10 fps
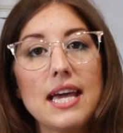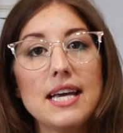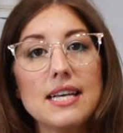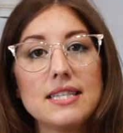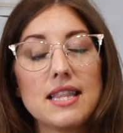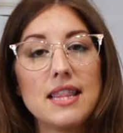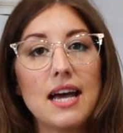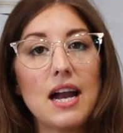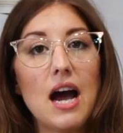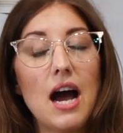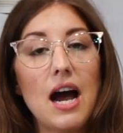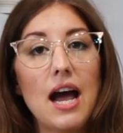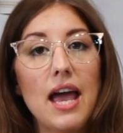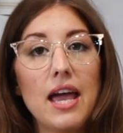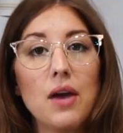is that
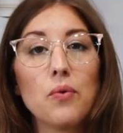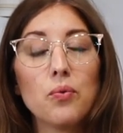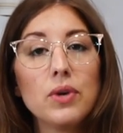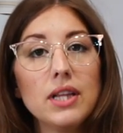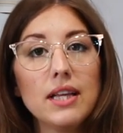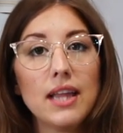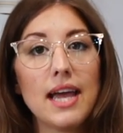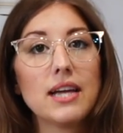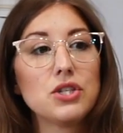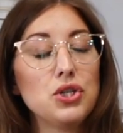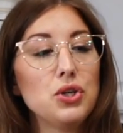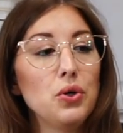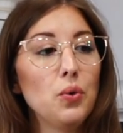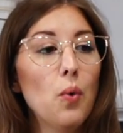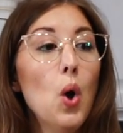I really like
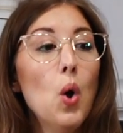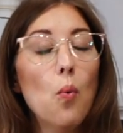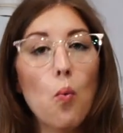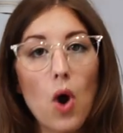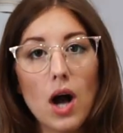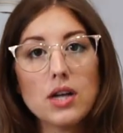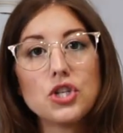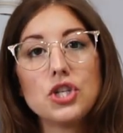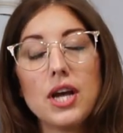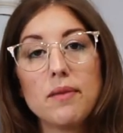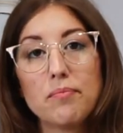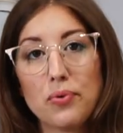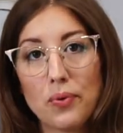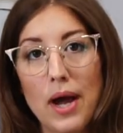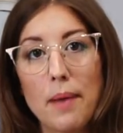to wash and
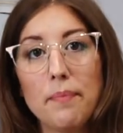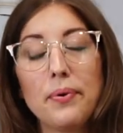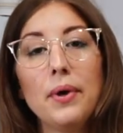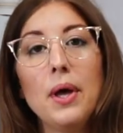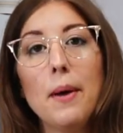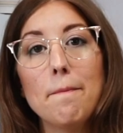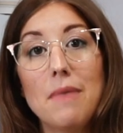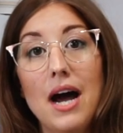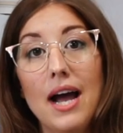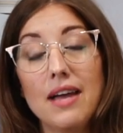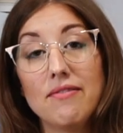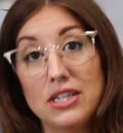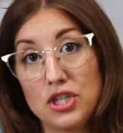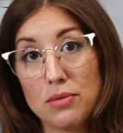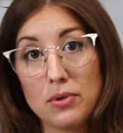prep my
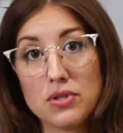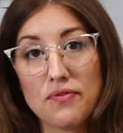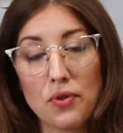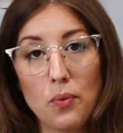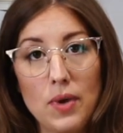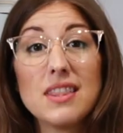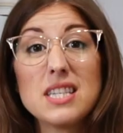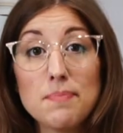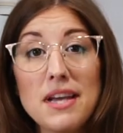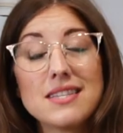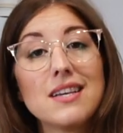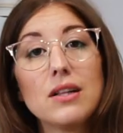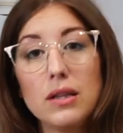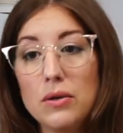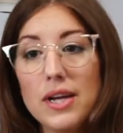vegetables for the week. This makes
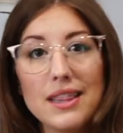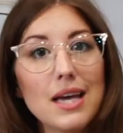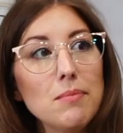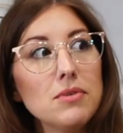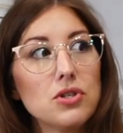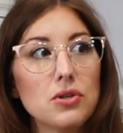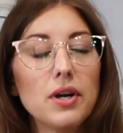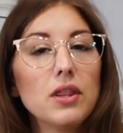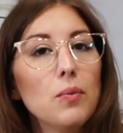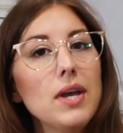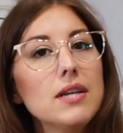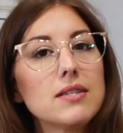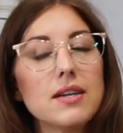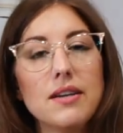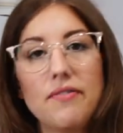including them during the week
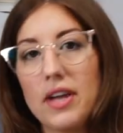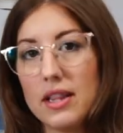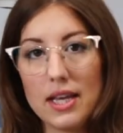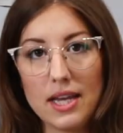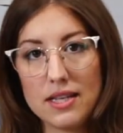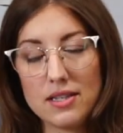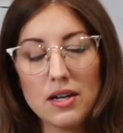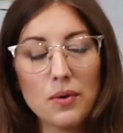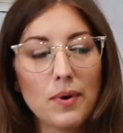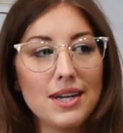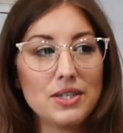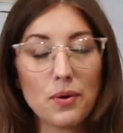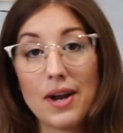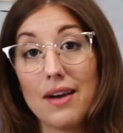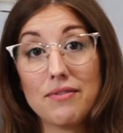significantly easier when I
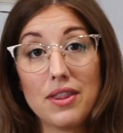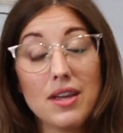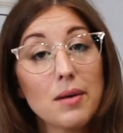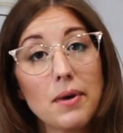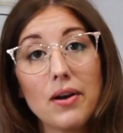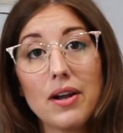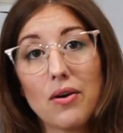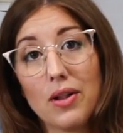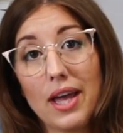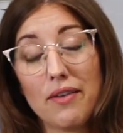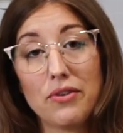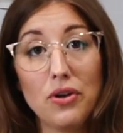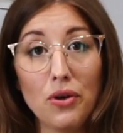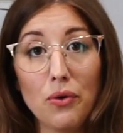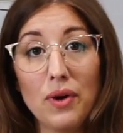don't have to think about it and all I have to
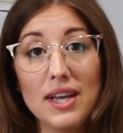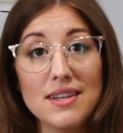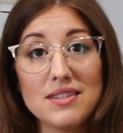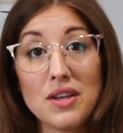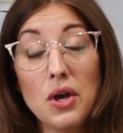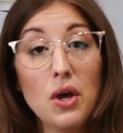do is